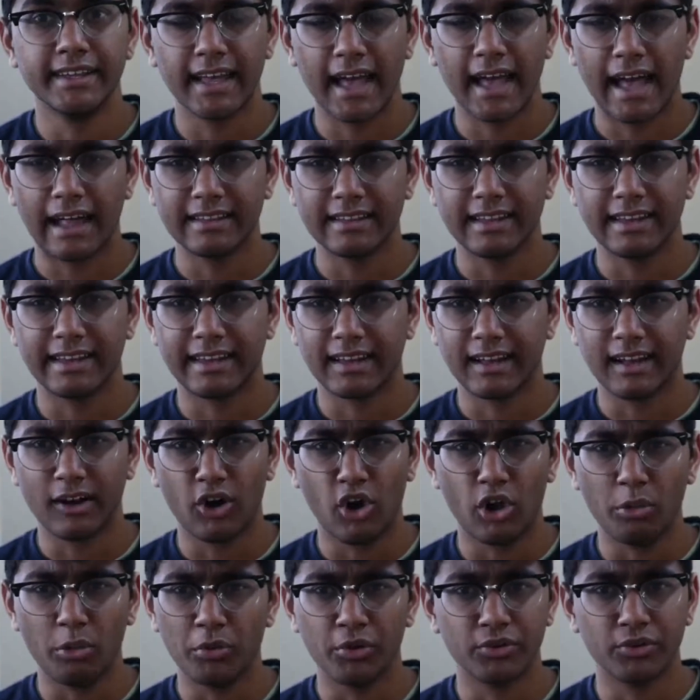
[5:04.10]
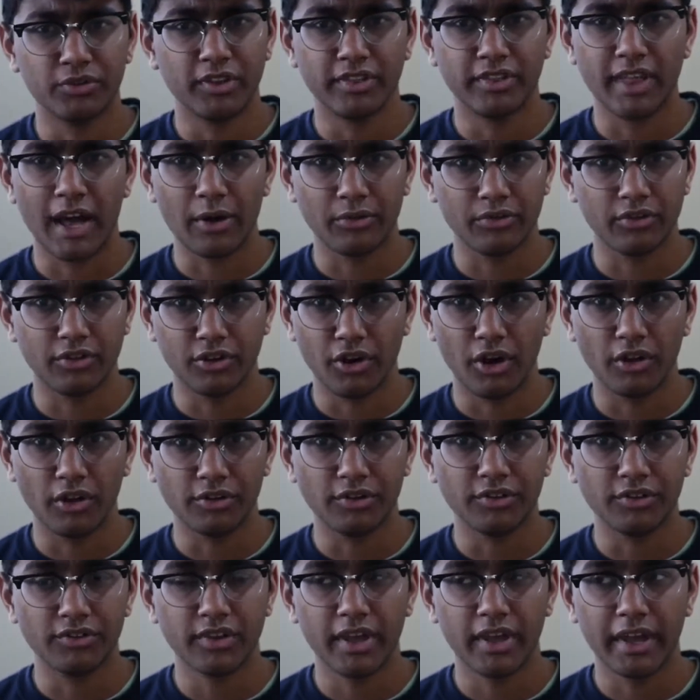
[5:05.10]
at like almost
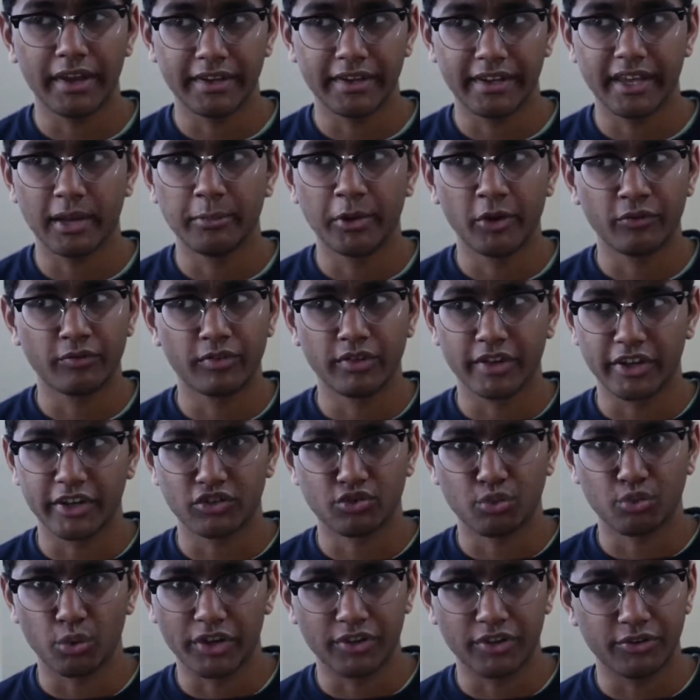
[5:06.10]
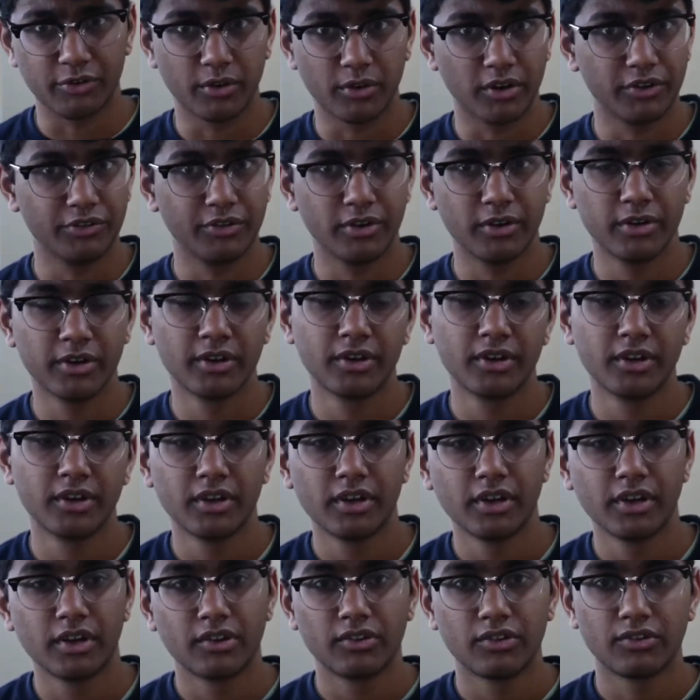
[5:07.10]
$1,000, and it came out for like $2,200.
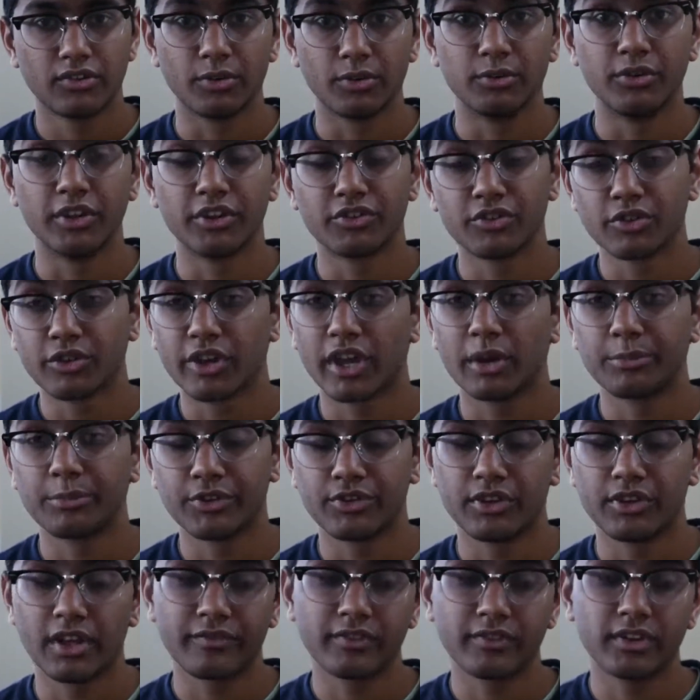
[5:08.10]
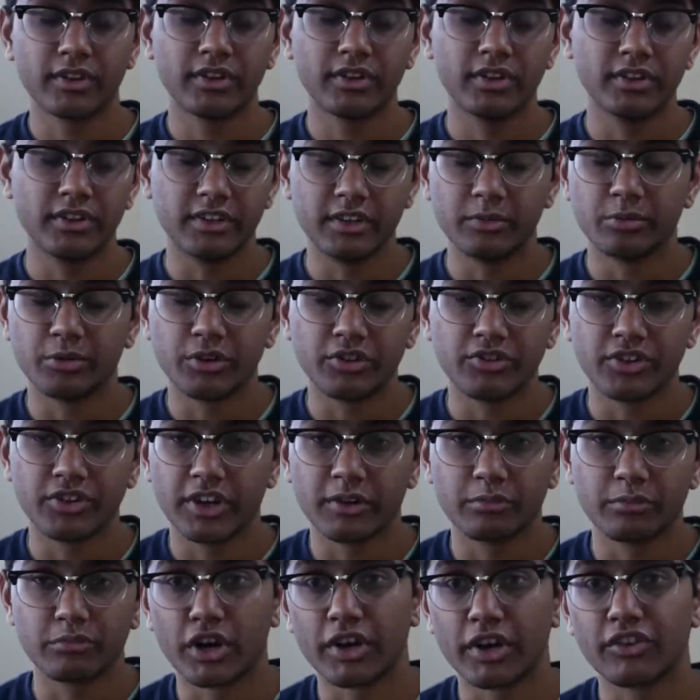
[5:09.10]
So digital cameras definitely depreciate
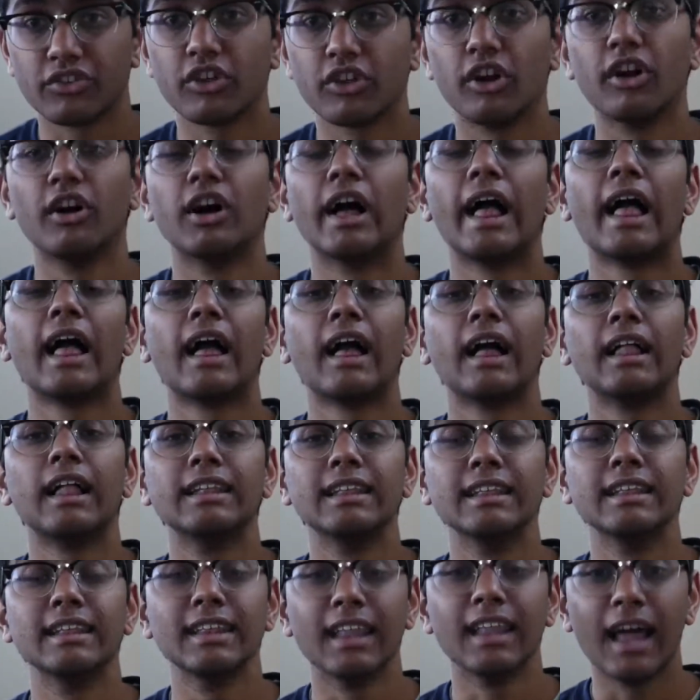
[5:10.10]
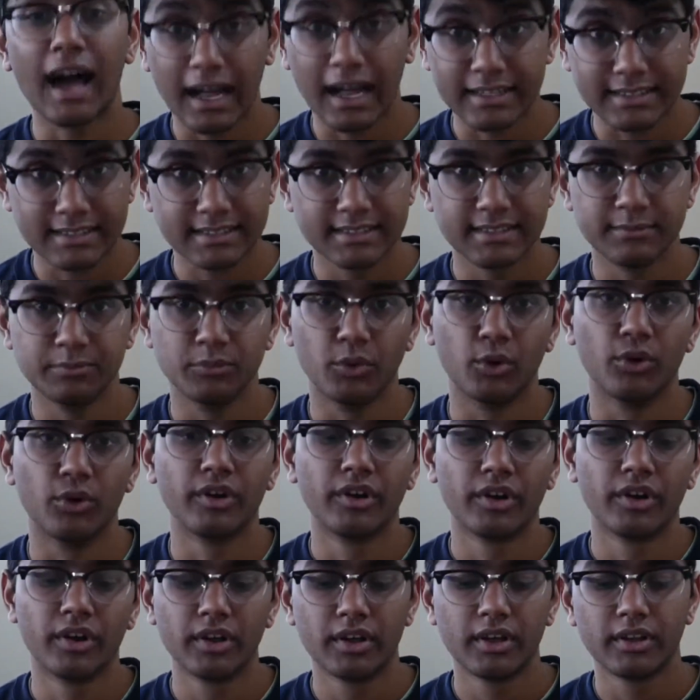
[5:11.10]
in price a lot more
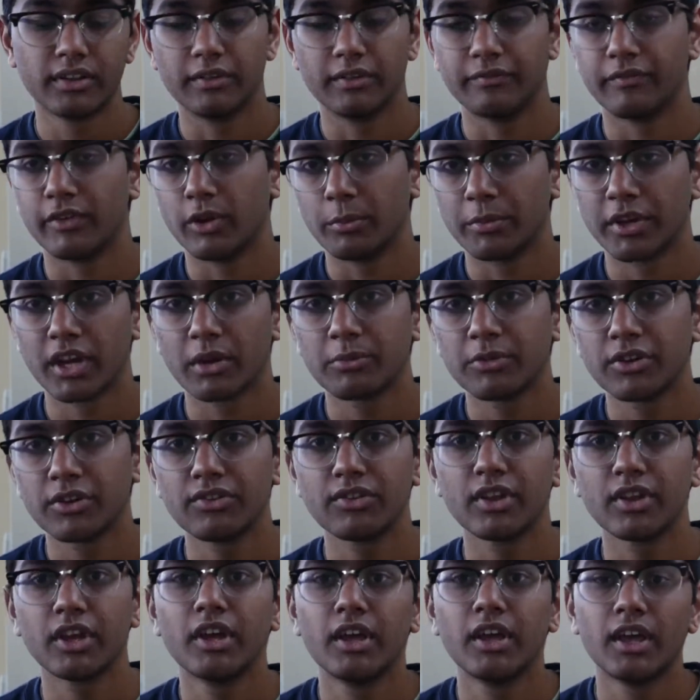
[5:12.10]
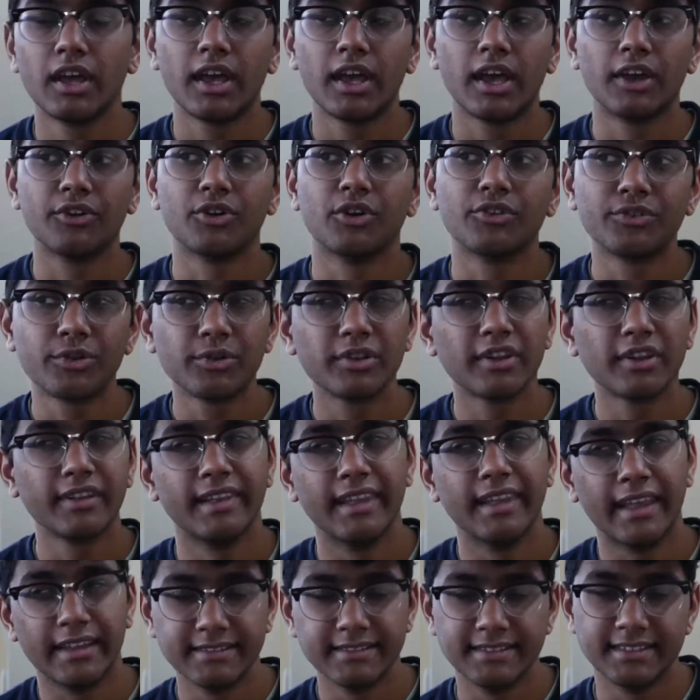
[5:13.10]
than film cameras, and also the
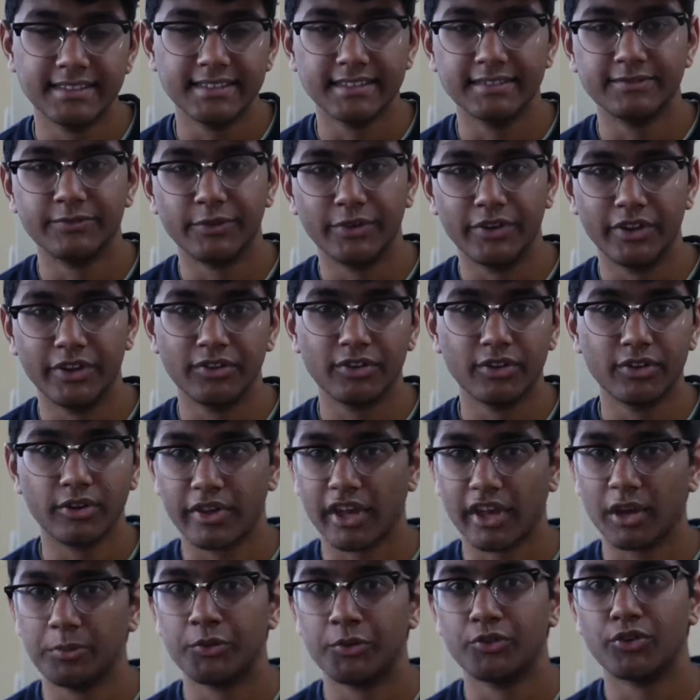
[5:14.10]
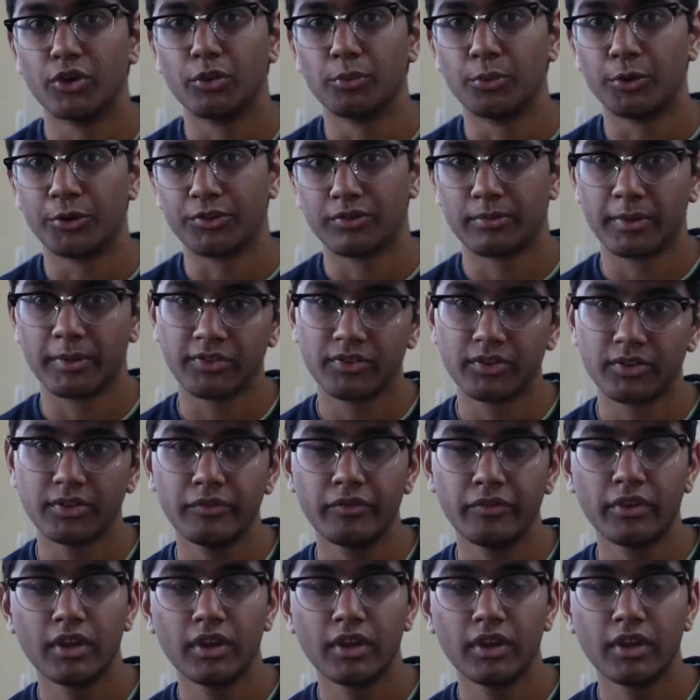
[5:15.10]
lenses for digital cameras are more expensive.